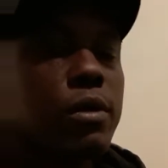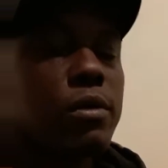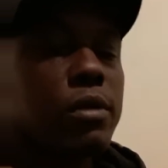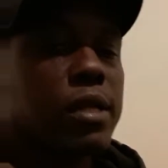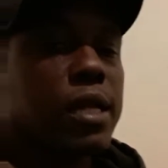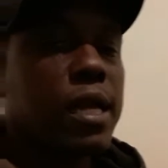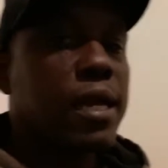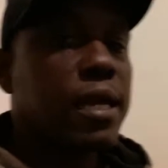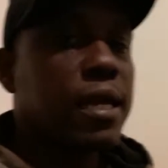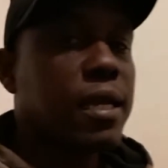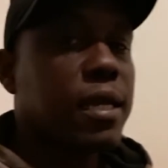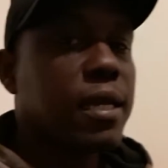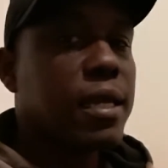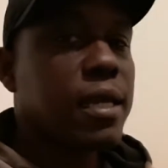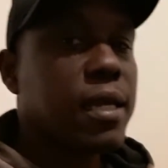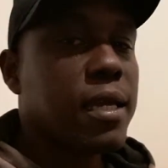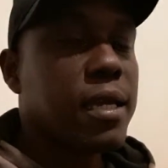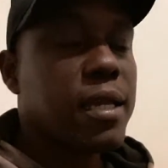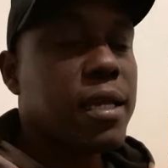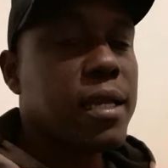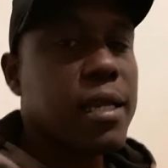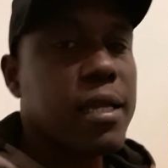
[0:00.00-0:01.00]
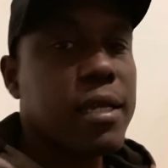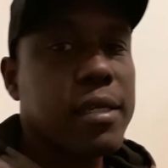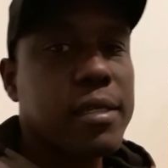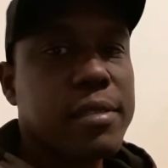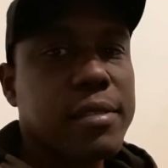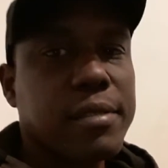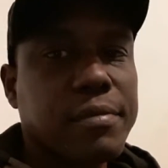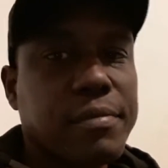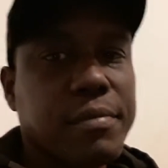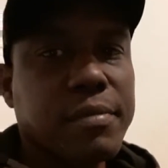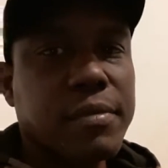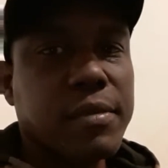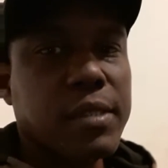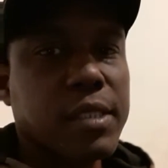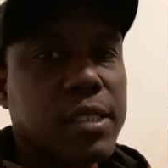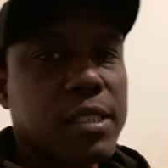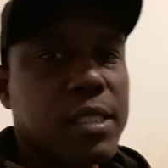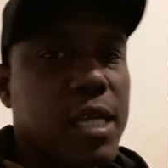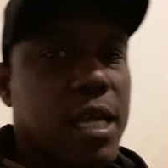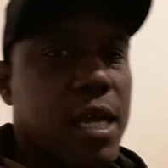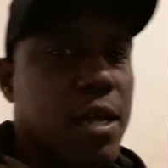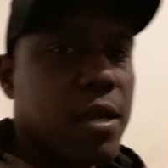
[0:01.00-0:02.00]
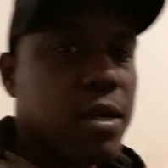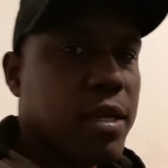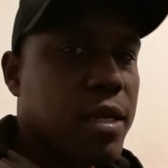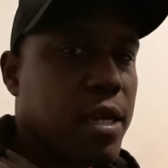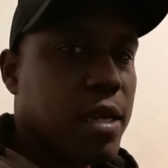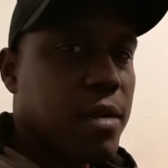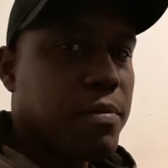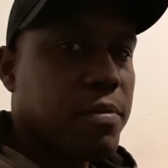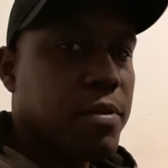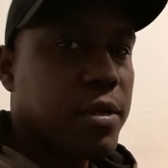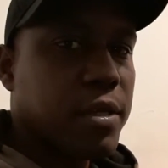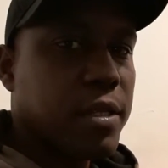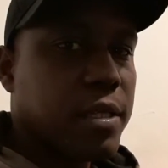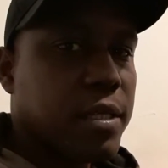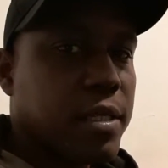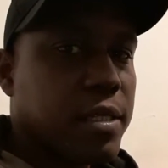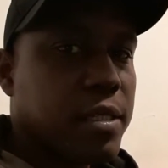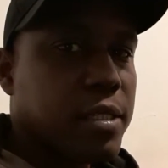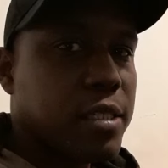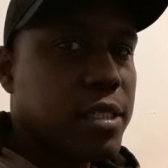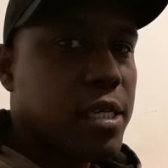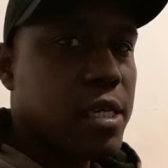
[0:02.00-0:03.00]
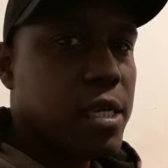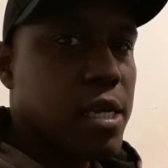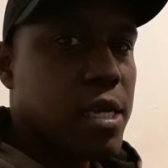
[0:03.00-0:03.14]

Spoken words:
like, how can I put this?